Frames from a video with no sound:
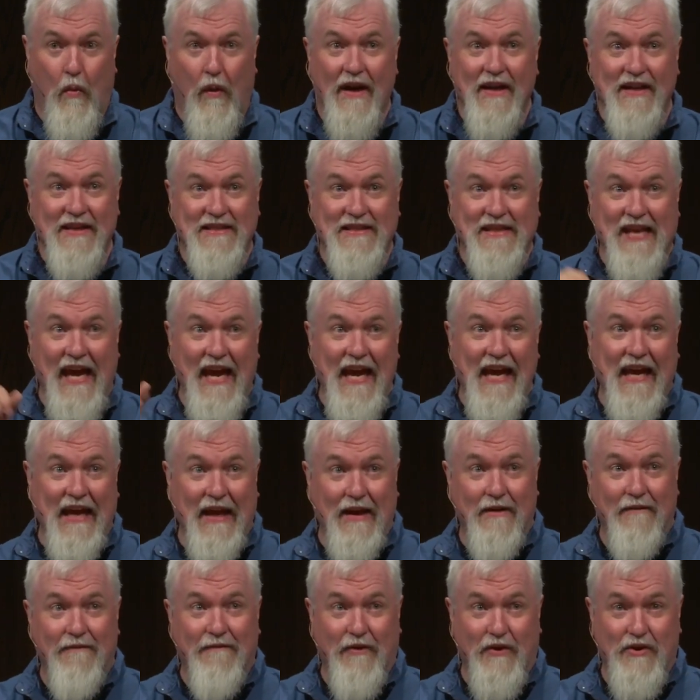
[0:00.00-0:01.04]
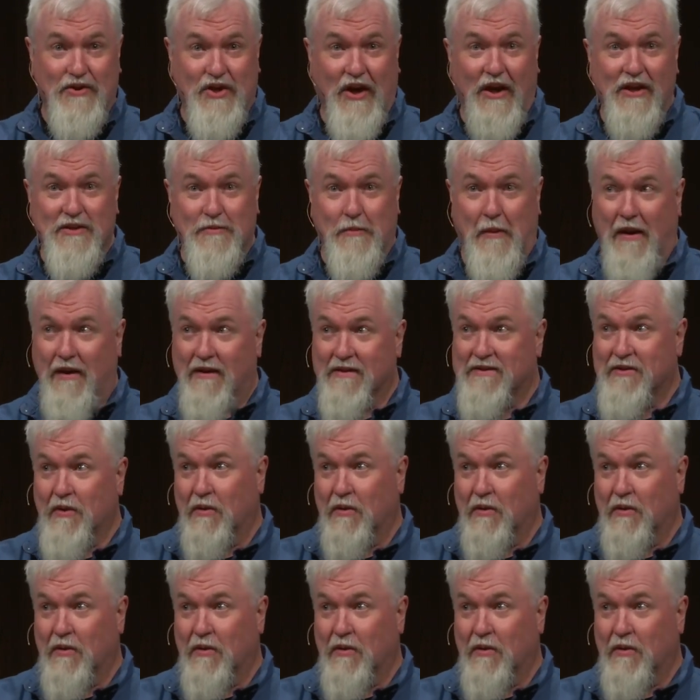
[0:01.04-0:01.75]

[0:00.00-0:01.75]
one is taken for judgment.